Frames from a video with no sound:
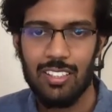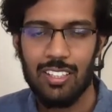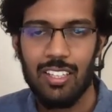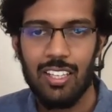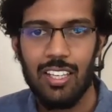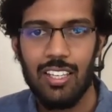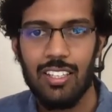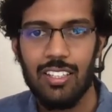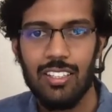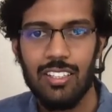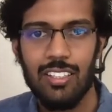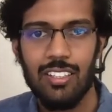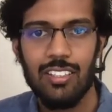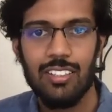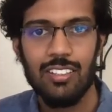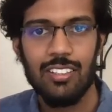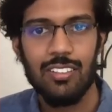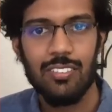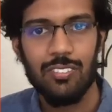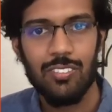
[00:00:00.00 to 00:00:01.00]
And
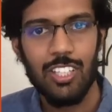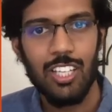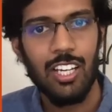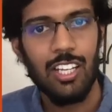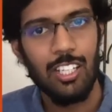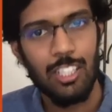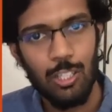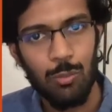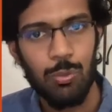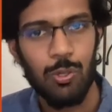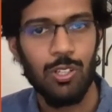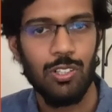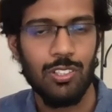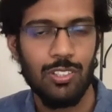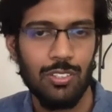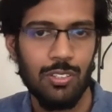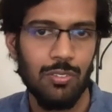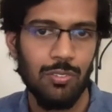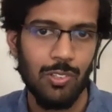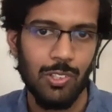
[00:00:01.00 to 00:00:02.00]
we are in the
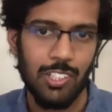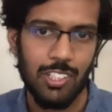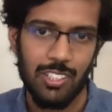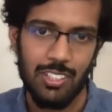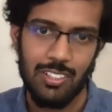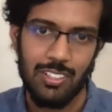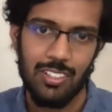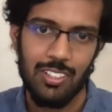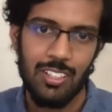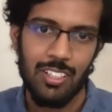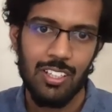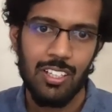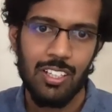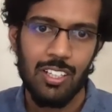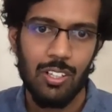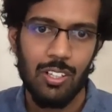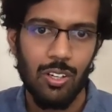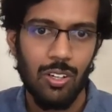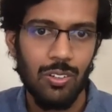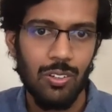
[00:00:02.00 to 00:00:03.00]
process of doing that.
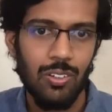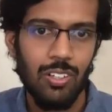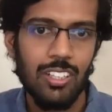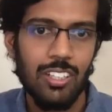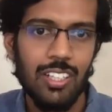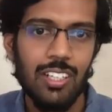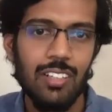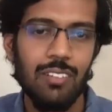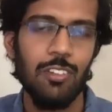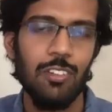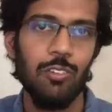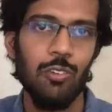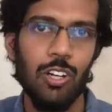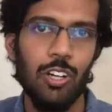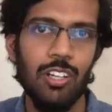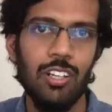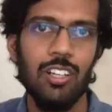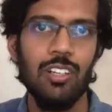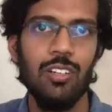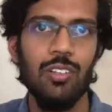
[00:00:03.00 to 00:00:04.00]
Not only that, we
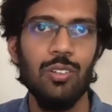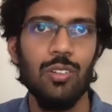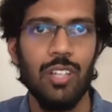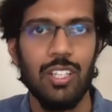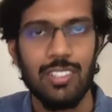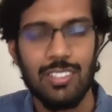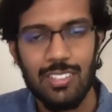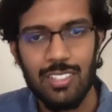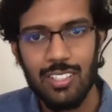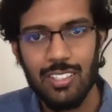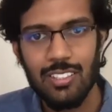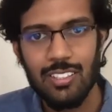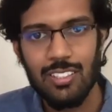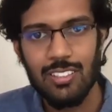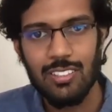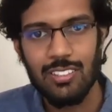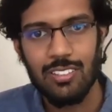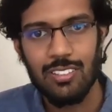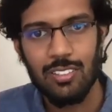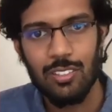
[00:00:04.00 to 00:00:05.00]
wanted to extend
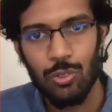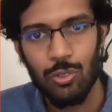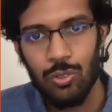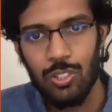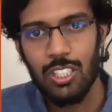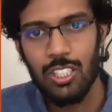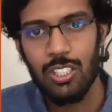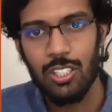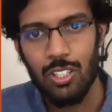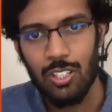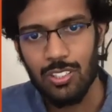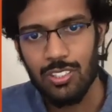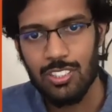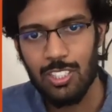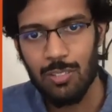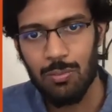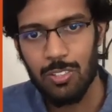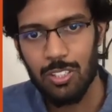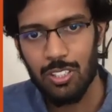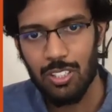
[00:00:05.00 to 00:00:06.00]
this tuning
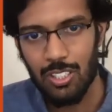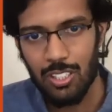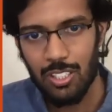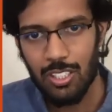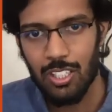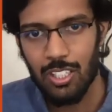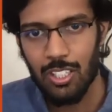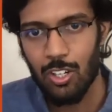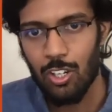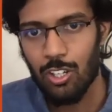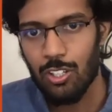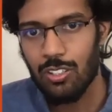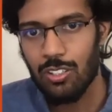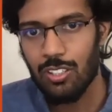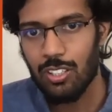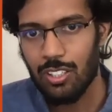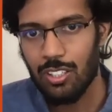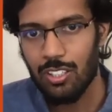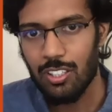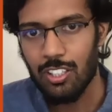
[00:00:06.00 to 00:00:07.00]
concept in
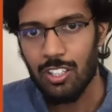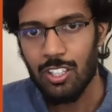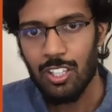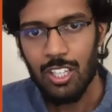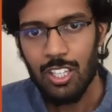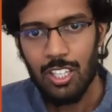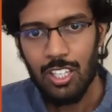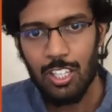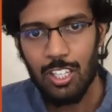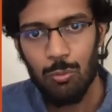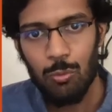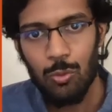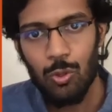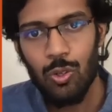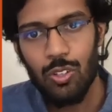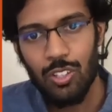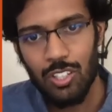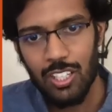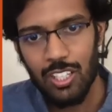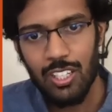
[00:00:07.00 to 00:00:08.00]
a
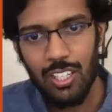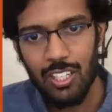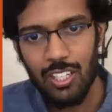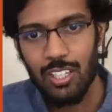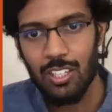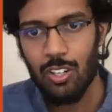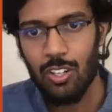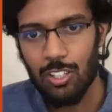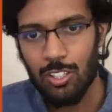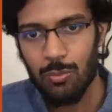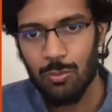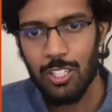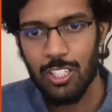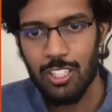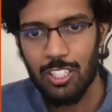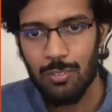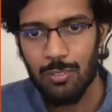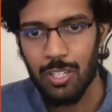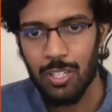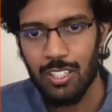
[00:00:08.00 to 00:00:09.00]
more regular and
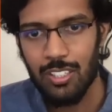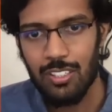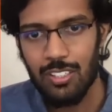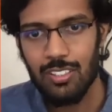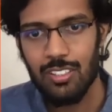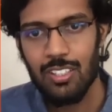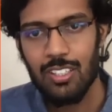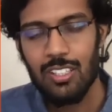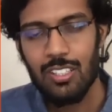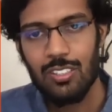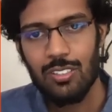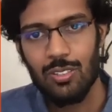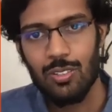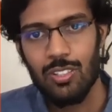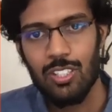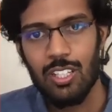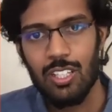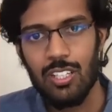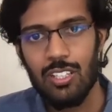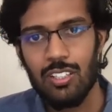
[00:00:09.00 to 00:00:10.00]
automated manner so
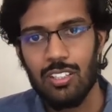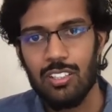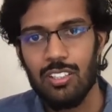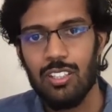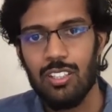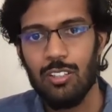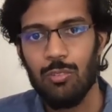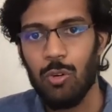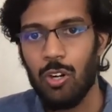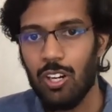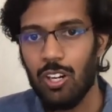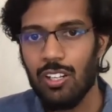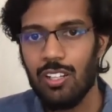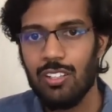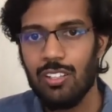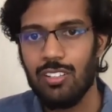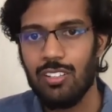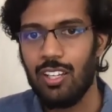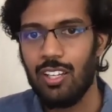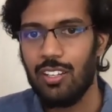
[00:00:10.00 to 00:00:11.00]
that the
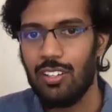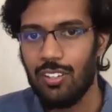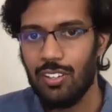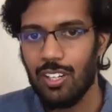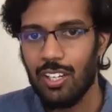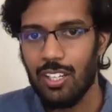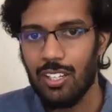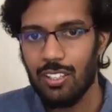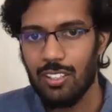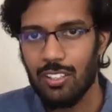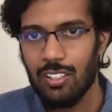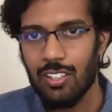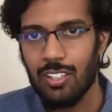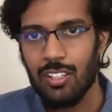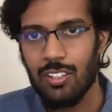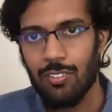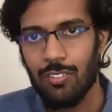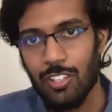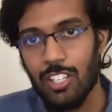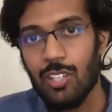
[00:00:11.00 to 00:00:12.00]
models are trained
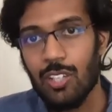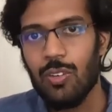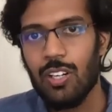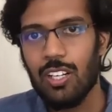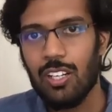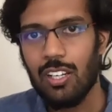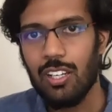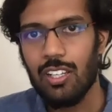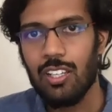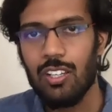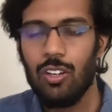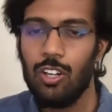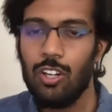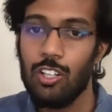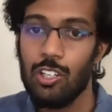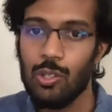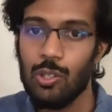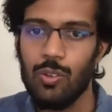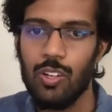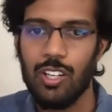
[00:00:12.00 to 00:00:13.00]
frequently on
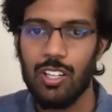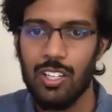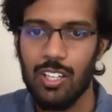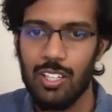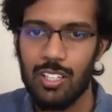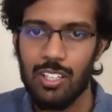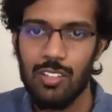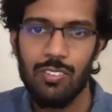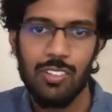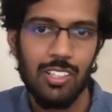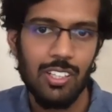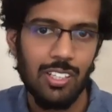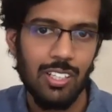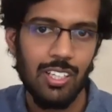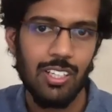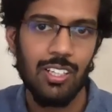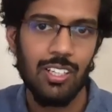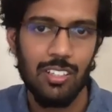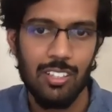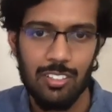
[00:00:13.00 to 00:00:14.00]
newer data when the
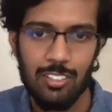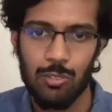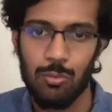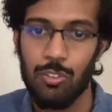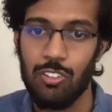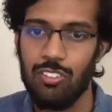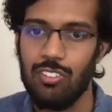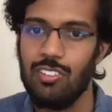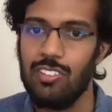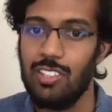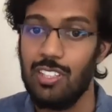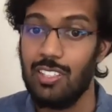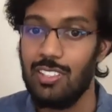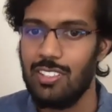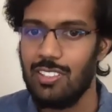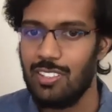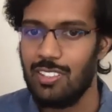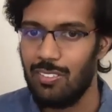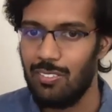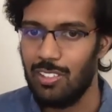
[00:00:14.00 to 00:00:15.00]
data distribution
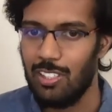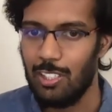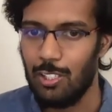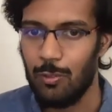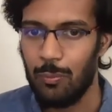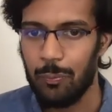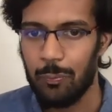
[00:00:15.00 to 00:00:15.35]
changes heavily.